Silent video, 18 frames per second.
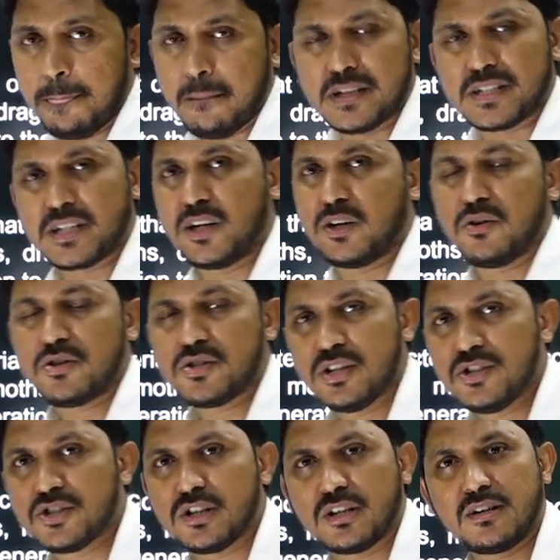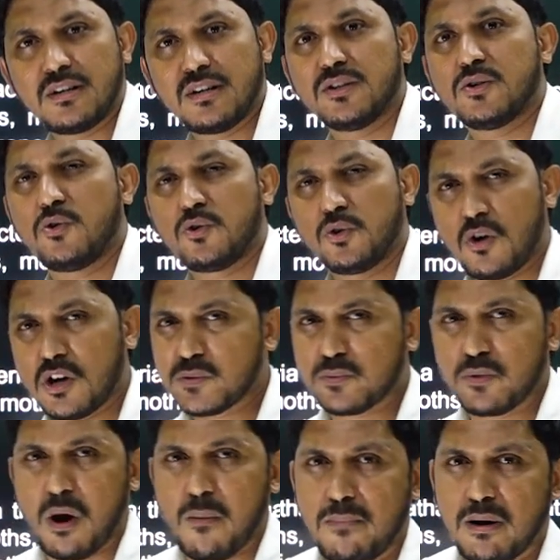Mosquitoes in general don't cause
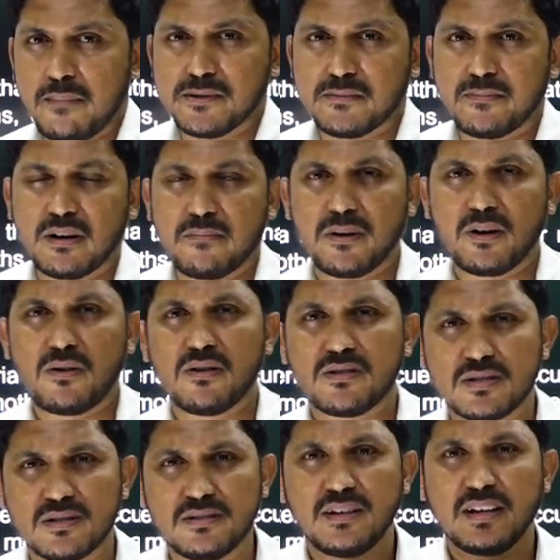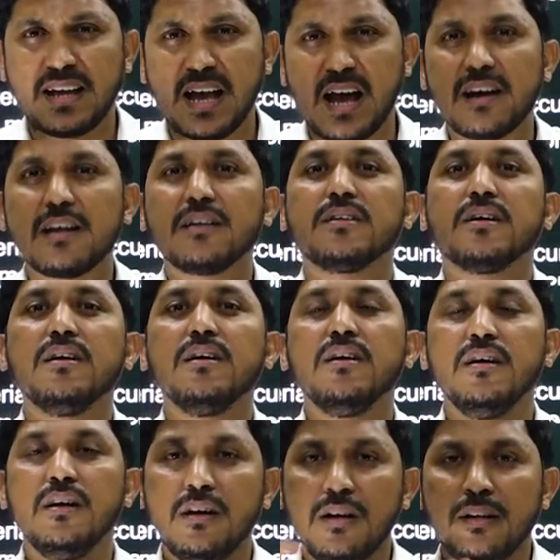problems, but because they carry the,
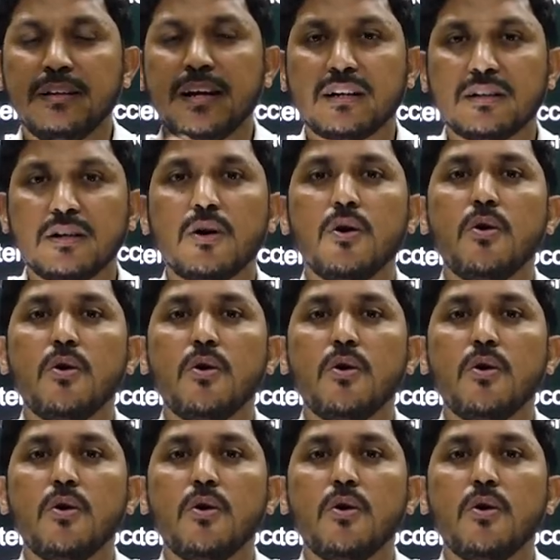they are the